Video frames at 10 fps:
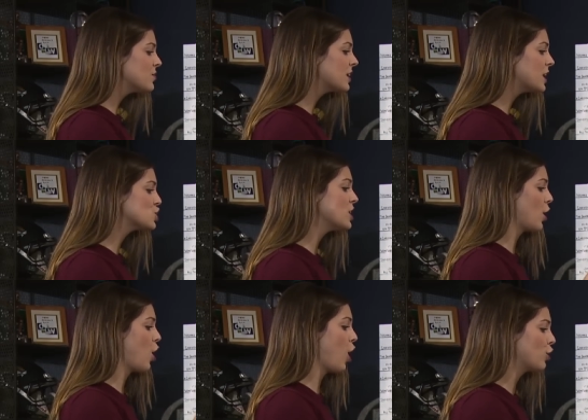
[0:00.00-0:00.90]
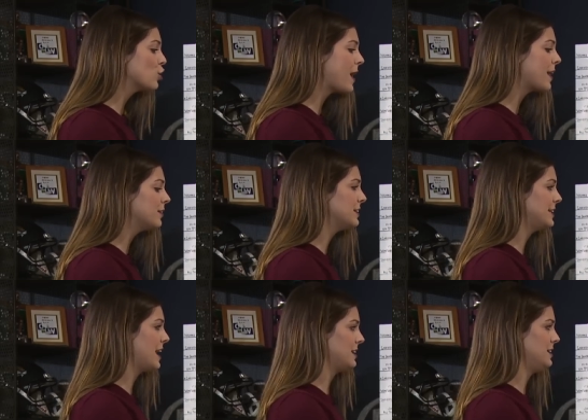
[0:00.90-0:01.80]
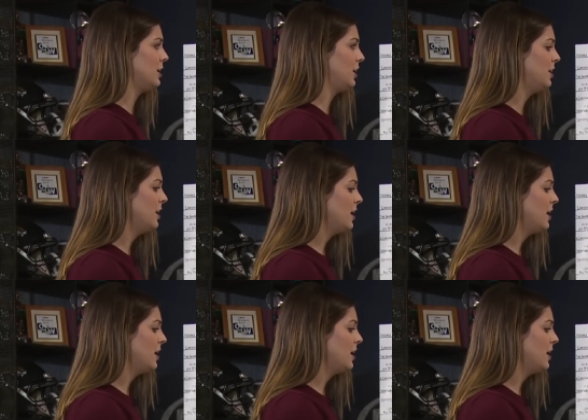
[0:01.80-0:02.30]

Vacation had a harder battle to get here.